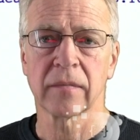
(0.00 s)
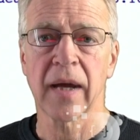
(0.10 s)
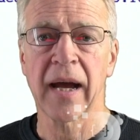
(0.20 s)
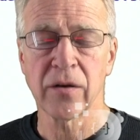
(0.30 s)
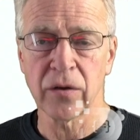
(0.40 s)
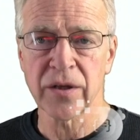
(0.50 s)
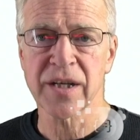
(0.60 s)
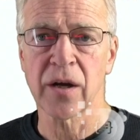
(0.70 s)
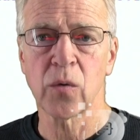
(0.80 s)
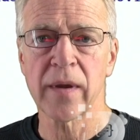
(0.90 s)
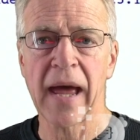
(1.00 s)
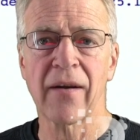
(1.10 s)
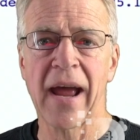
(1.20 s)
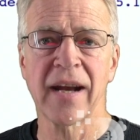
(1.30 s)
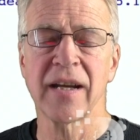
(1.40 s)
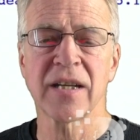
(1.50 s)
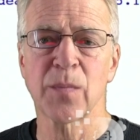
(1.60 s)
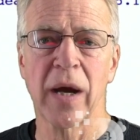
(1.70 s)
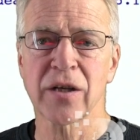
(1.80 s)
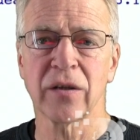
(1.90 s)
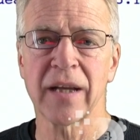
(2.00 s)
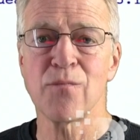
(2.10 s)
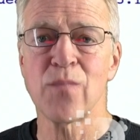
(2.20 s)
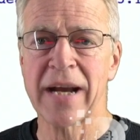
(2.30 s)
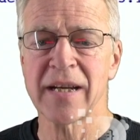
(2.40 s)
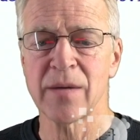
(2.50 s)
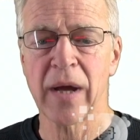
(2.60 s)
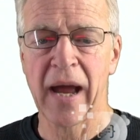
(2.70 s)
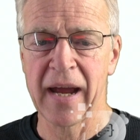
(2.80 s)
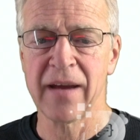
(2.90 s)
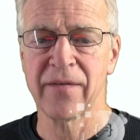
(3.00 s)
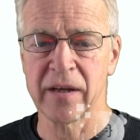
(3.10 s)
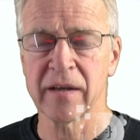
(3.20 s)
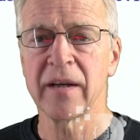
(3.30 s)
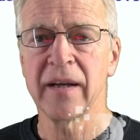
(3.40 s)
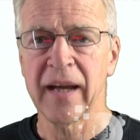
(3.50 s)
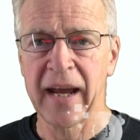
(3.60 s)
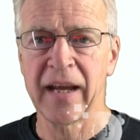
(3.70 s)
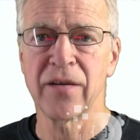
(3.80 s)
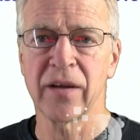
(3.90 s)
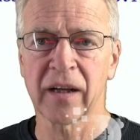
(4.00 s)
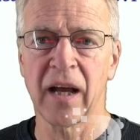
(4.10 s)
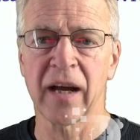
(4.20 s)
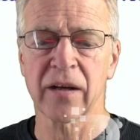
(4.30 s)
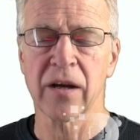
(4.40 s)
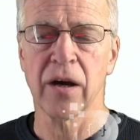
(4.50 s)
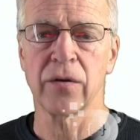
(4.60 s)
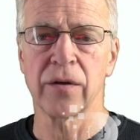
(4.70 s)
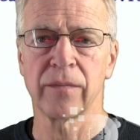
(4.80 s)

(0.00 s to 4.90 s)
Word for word: and also without any special embedded behavior in the client code.